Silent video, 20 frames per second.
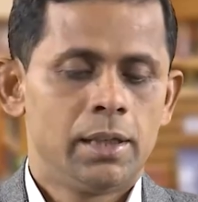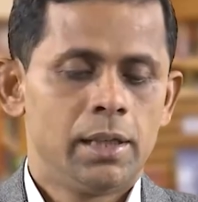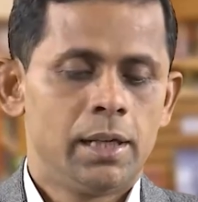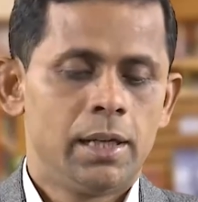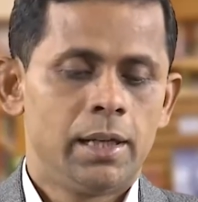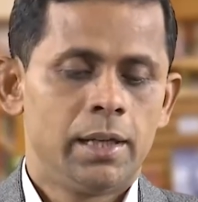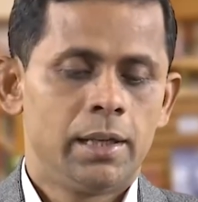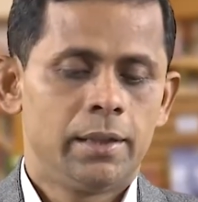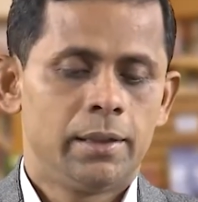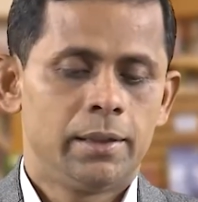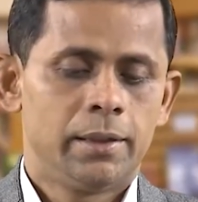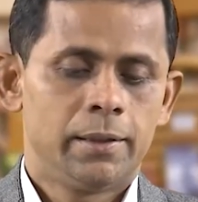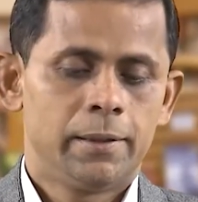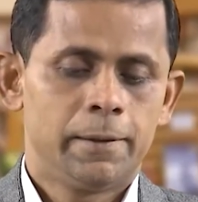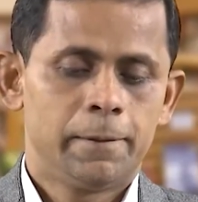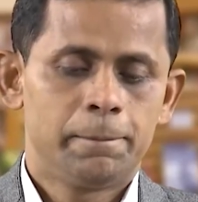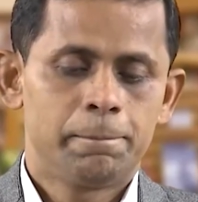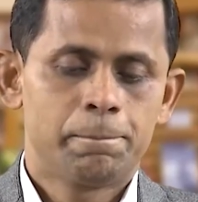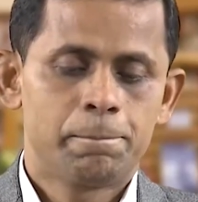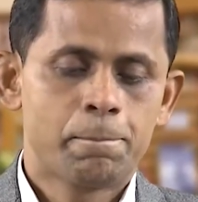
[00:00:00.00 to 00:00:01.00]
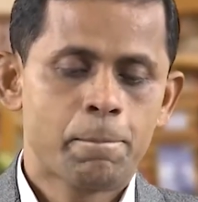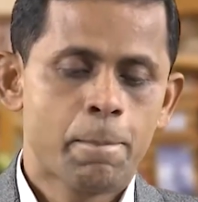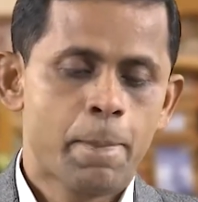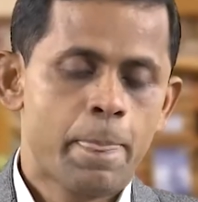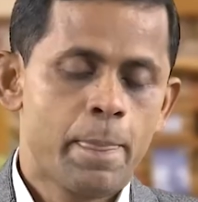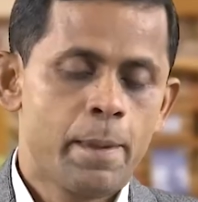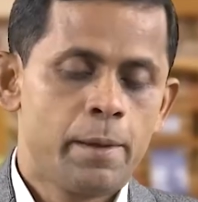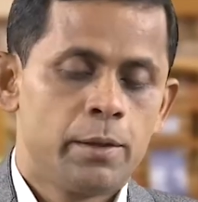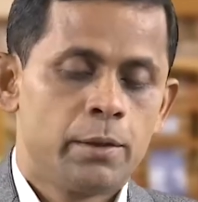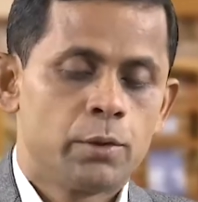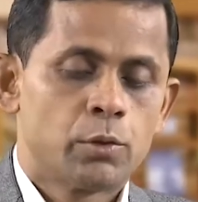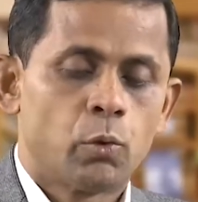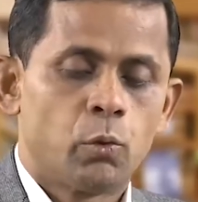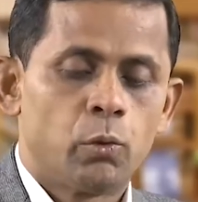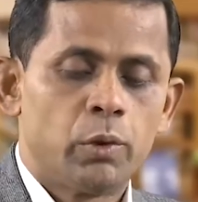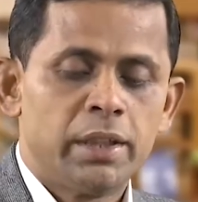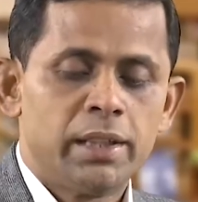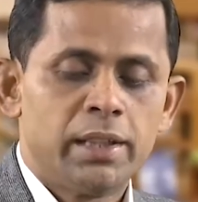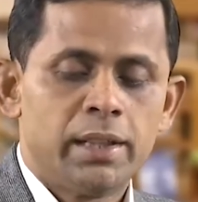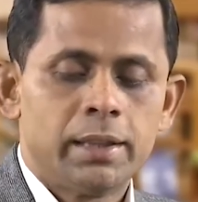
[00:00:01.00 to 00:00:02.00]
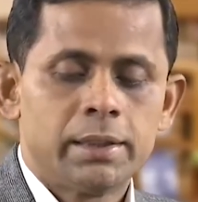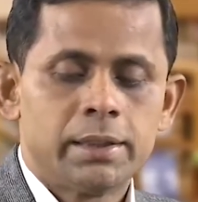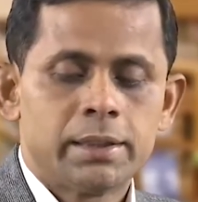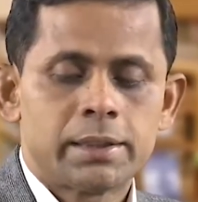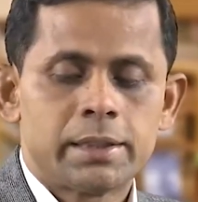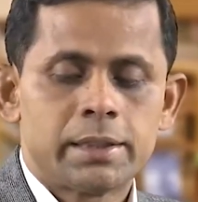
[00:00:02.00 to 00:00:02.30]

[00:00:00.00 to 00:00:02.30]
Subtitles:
and so wind energy